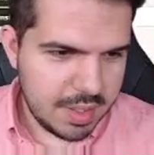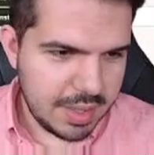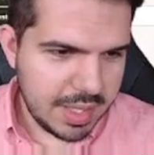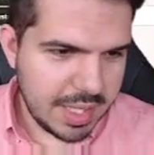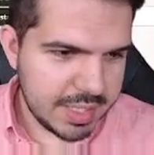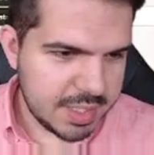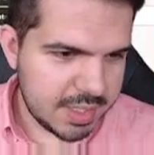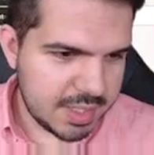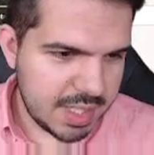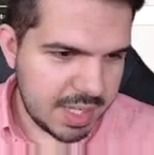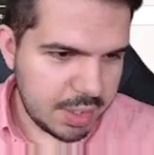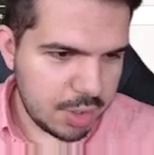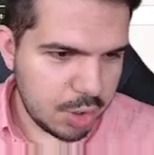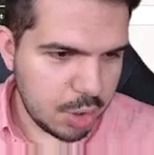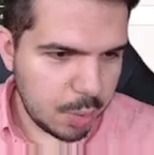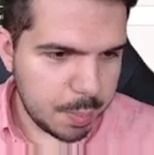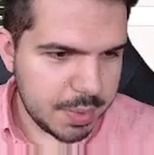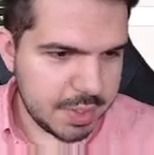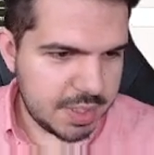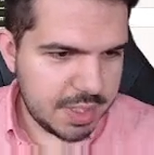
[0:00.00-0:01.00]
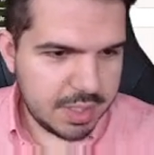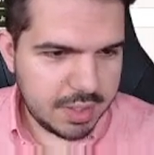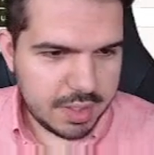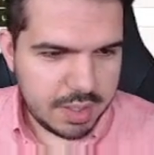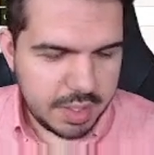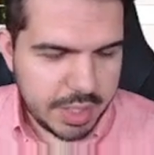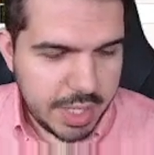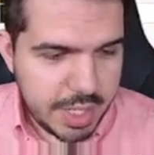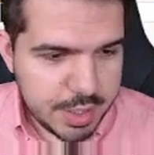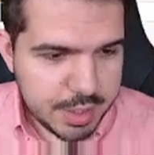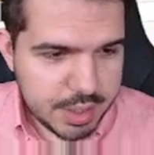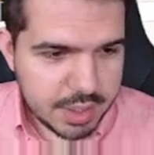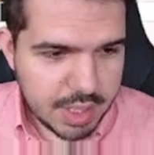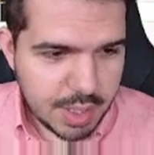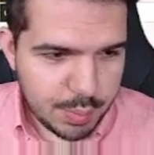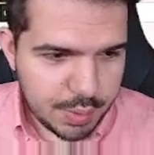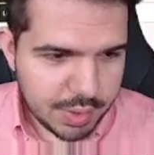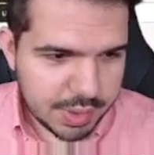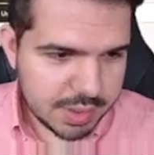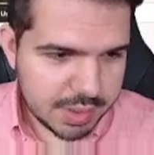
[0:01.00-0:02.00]
Let's say you're missing the
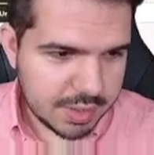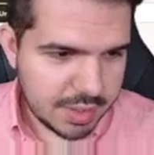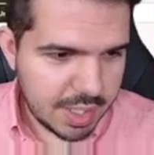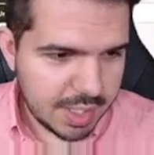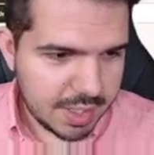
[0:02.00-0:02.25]
legendaries,